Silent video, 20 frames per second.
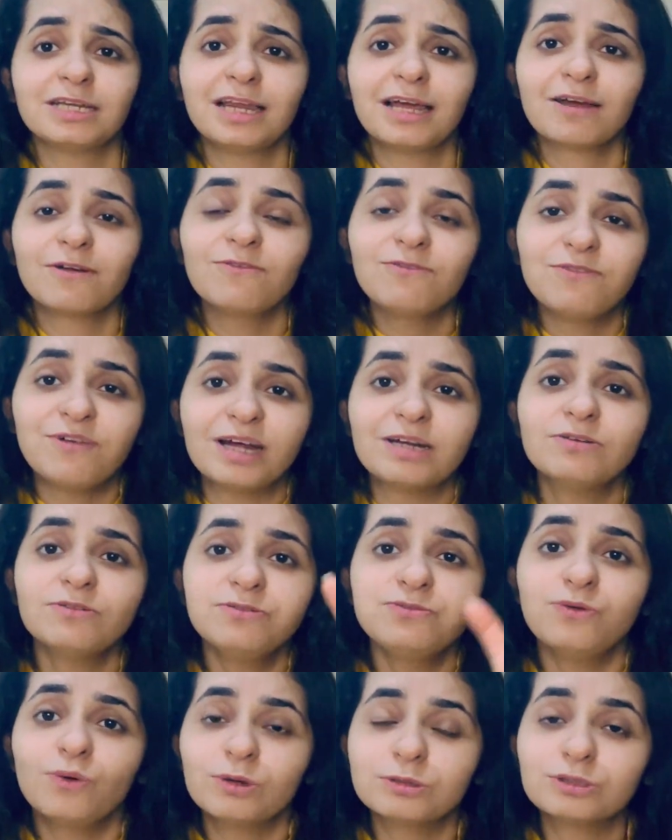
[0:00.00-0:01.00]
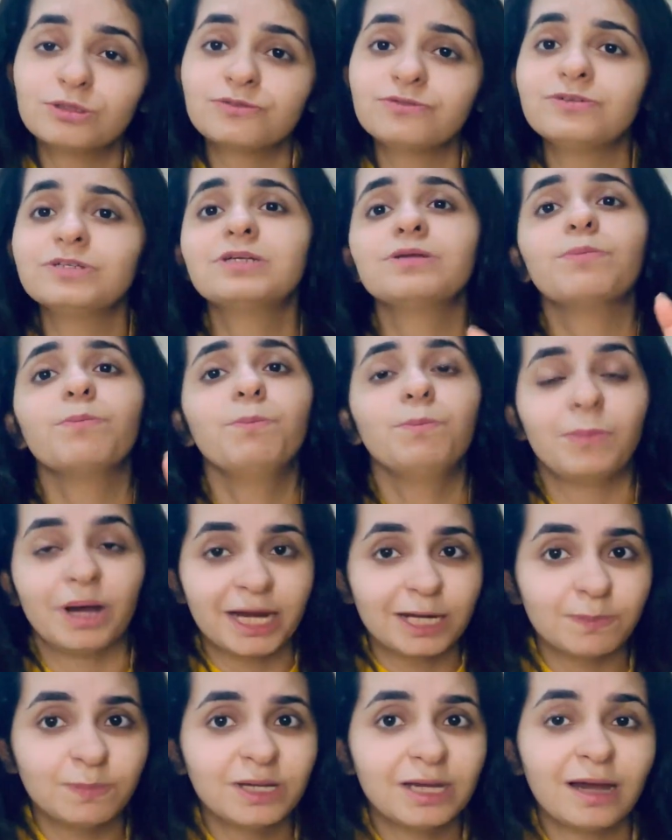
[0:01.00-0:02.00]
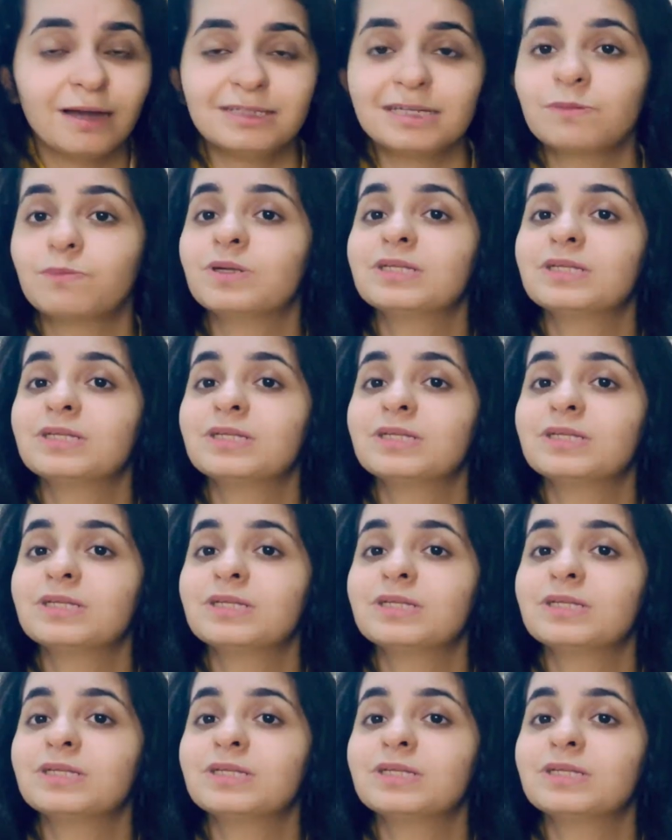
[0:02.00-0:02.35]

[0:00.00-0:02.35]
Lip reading: like one-fourth of it might be correct,